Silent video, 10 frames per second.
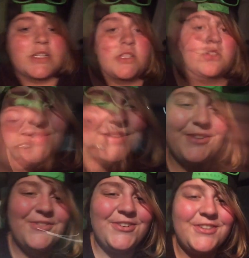like i straw. dropped
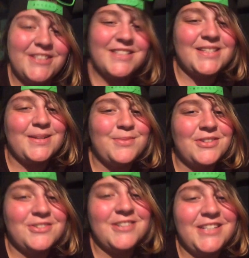my phone and stopped
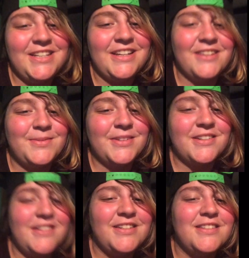recording oh my
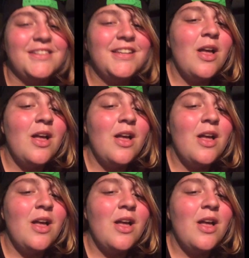god